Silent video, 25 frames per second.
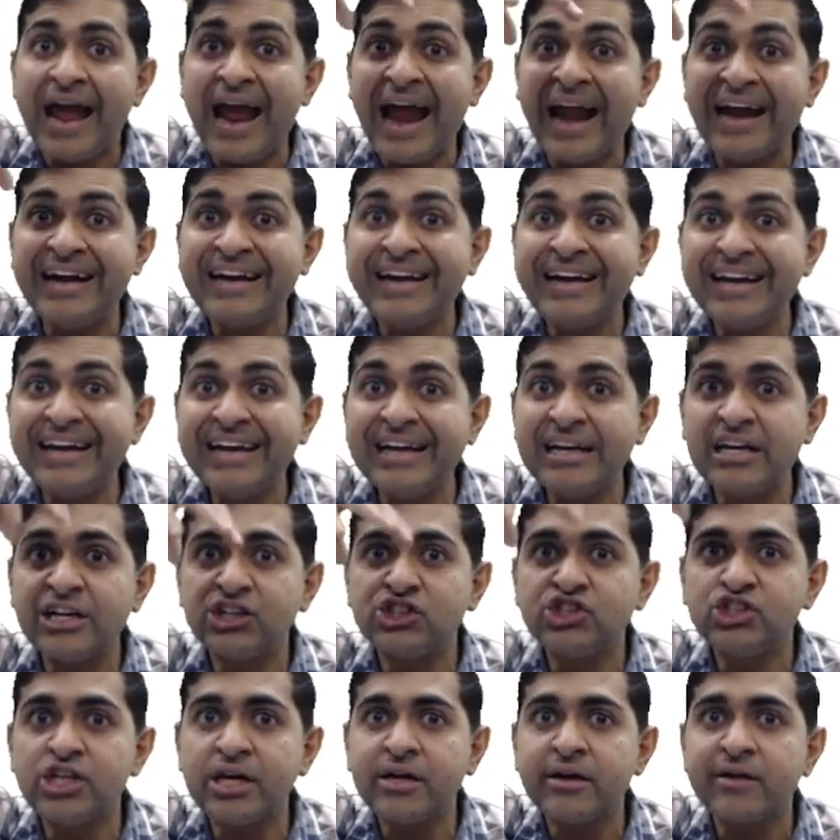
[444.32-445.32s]

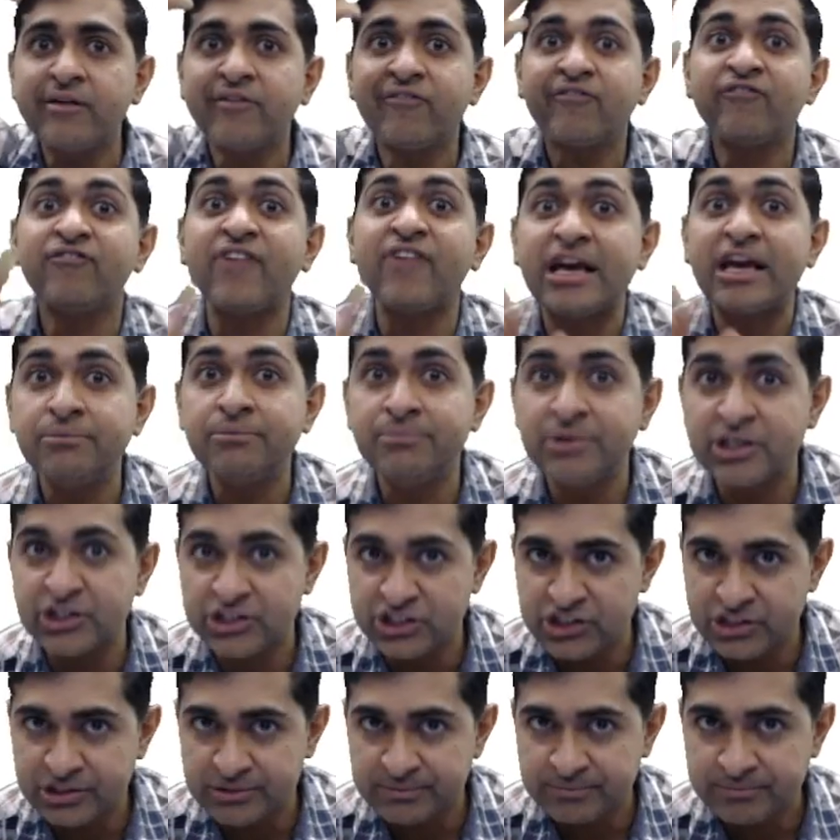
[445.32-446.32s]
adrenergic
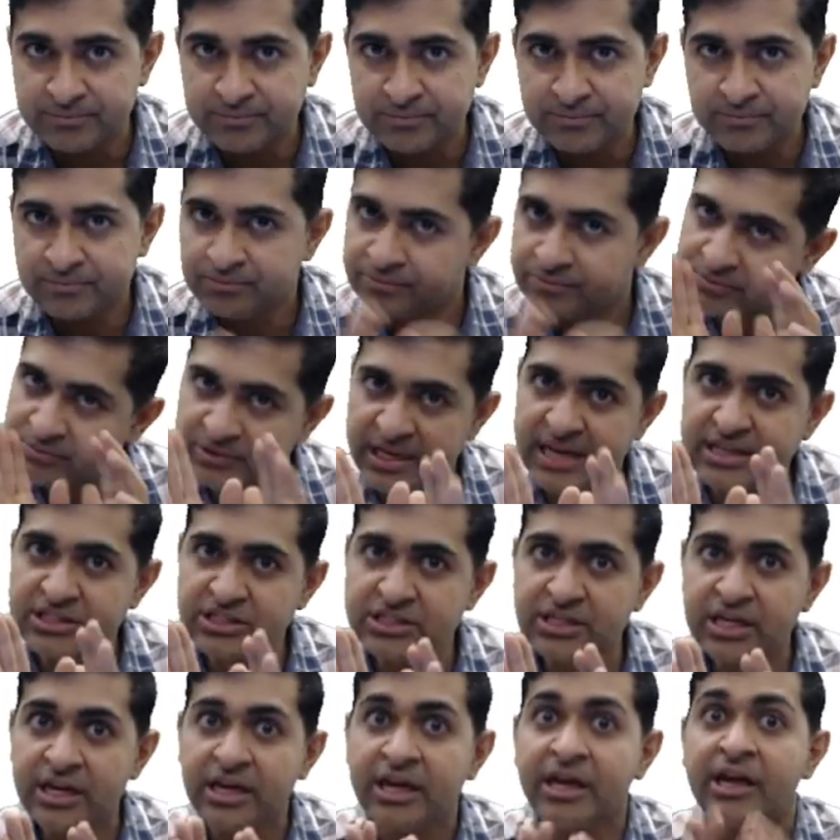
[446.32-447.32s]
fibers,
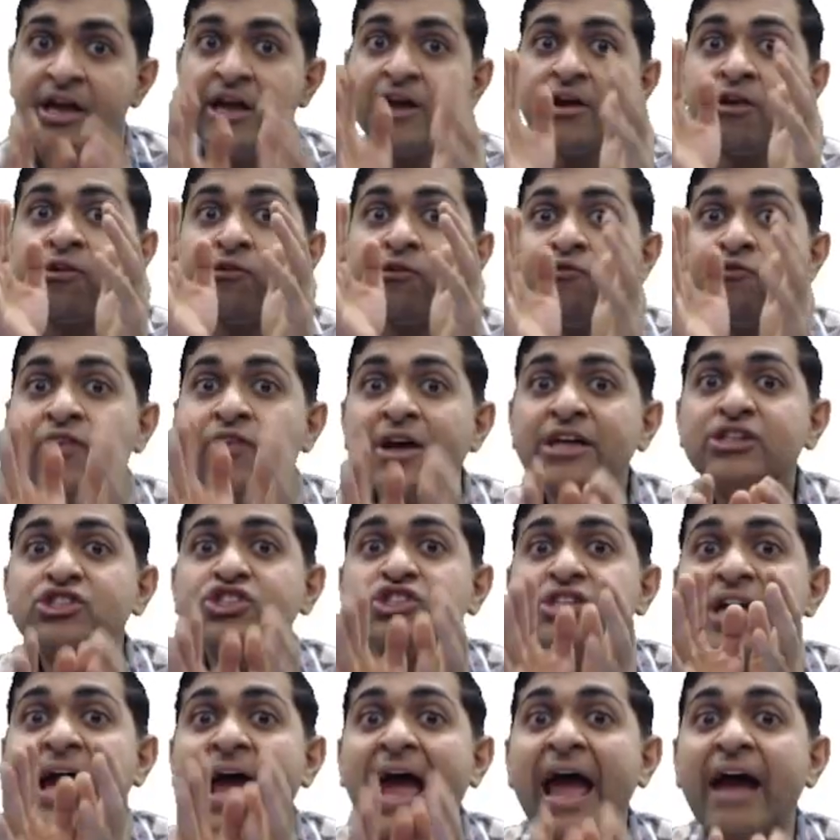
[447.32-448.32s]
yes,
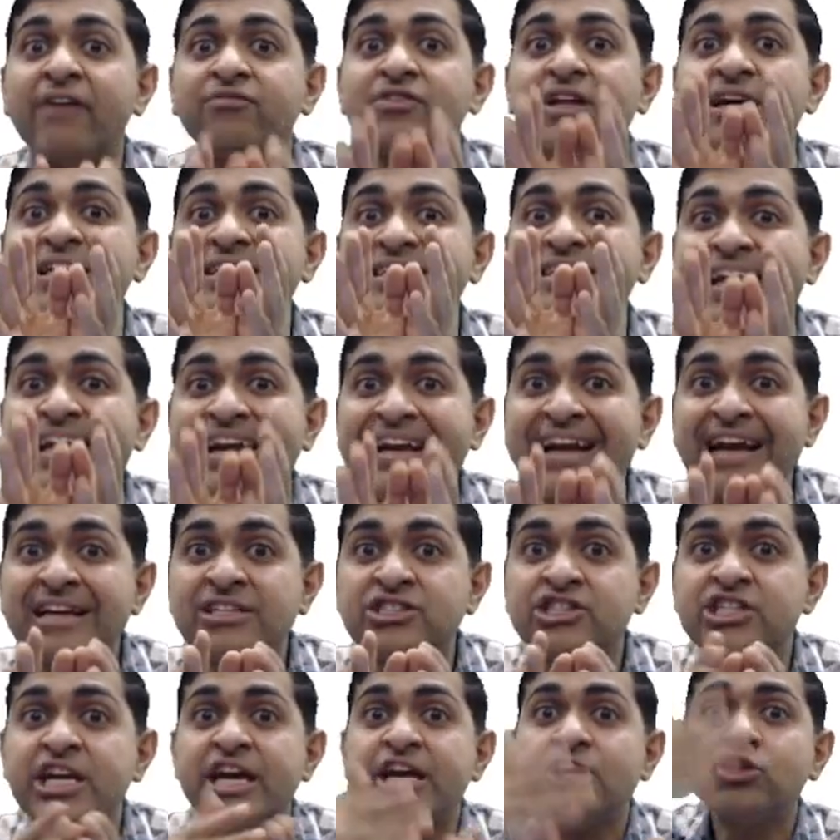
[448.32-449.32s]
which have the
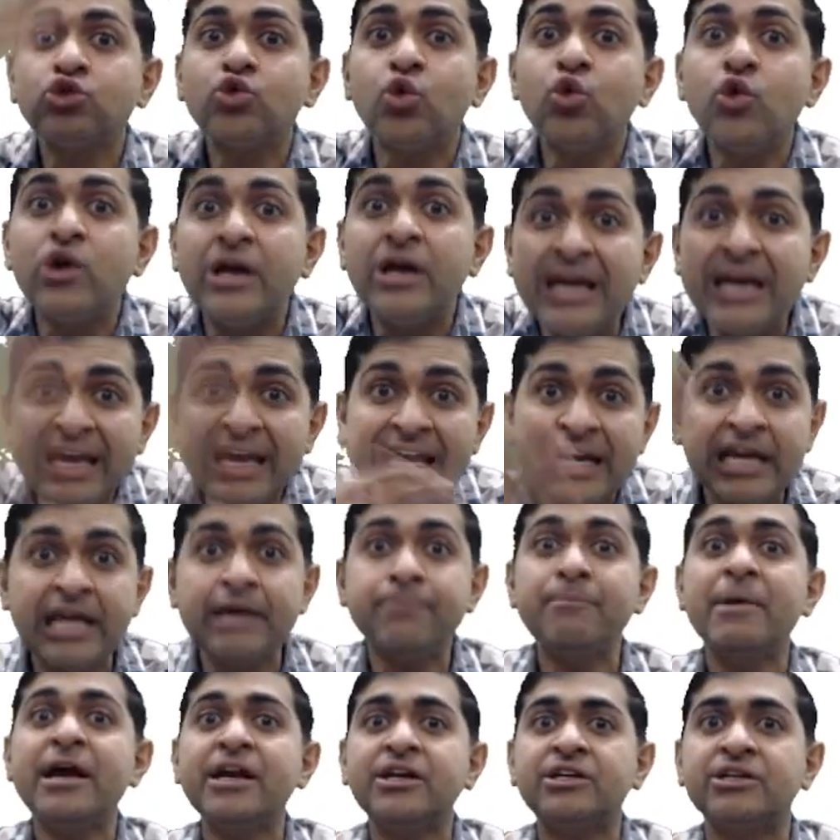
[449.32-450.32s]
tendency to
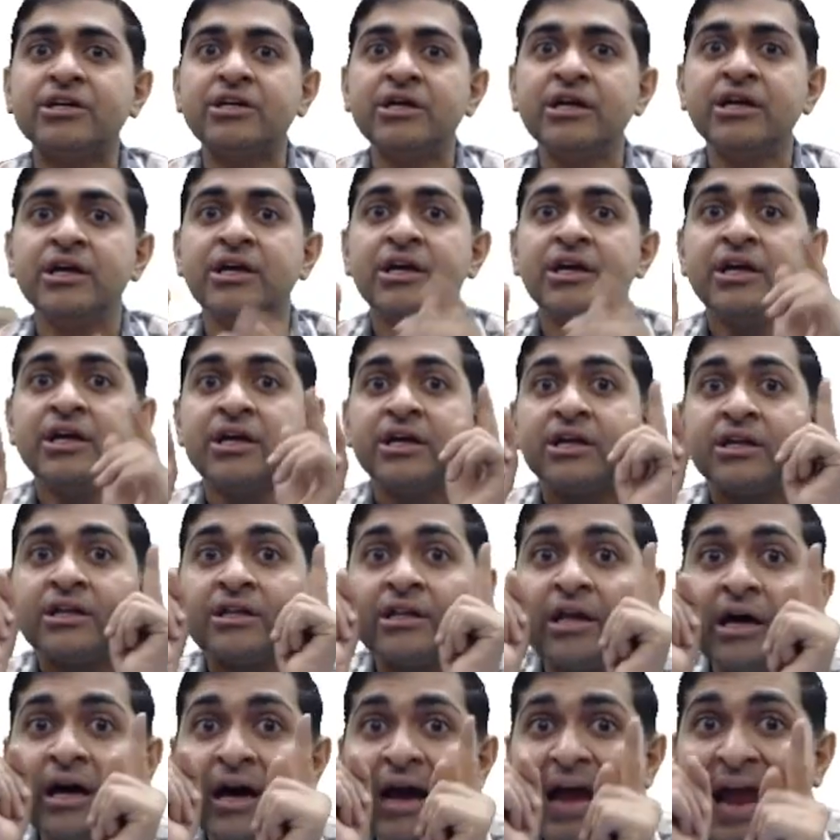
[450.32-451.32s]
inhibit
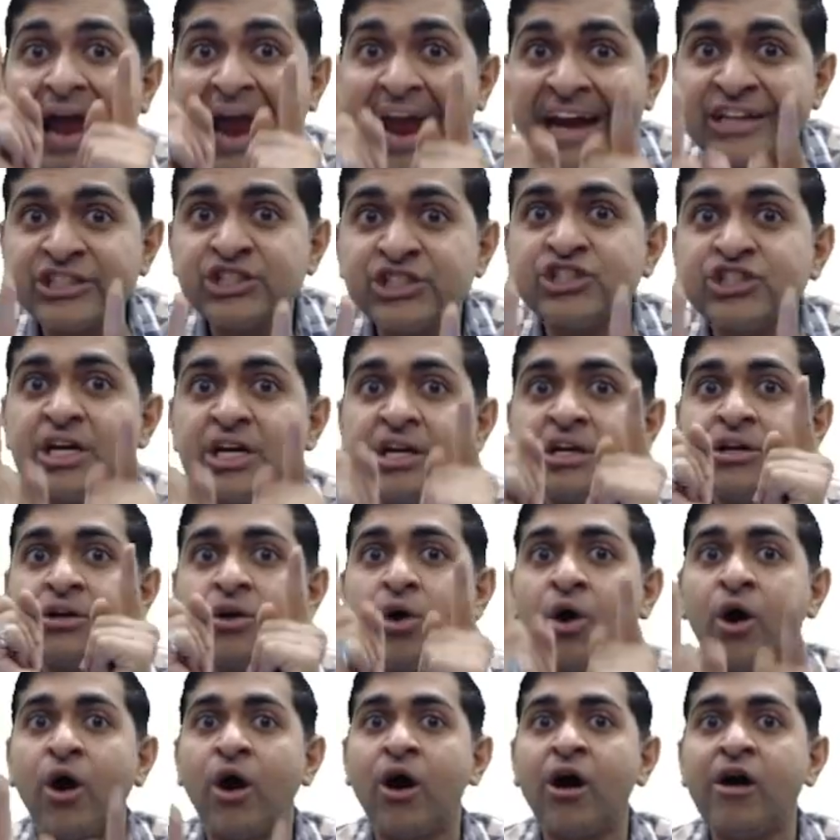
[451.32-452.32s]
the
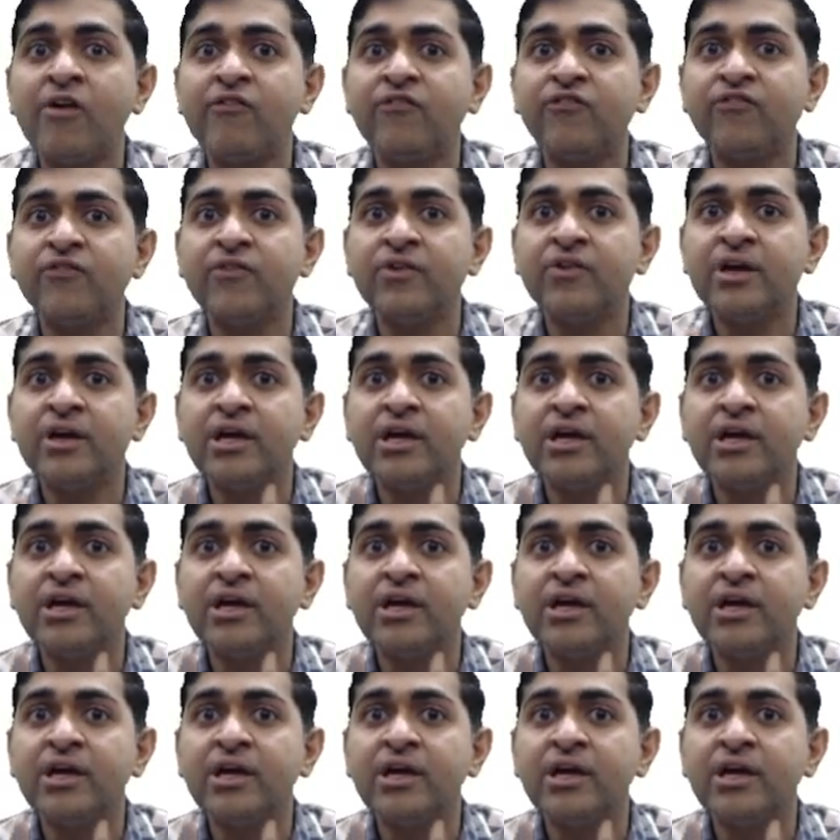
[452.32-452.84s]
action of